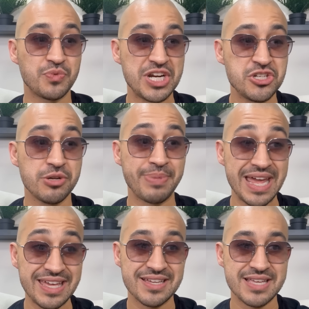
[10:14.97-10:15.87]
regional
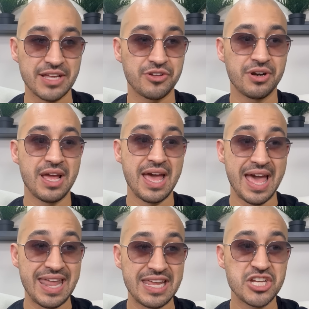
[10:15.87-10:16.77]
banking sector
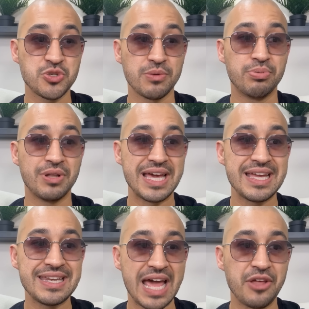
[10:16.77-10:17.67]
and issuing
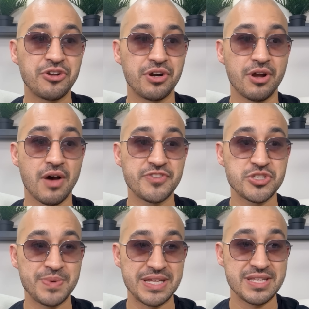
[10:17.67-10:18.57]
plaguing downturn in
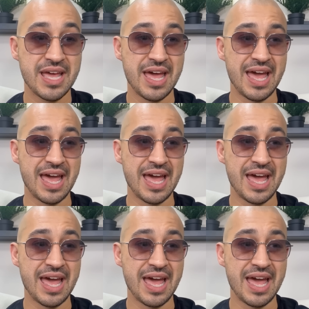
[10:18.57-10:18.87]
office space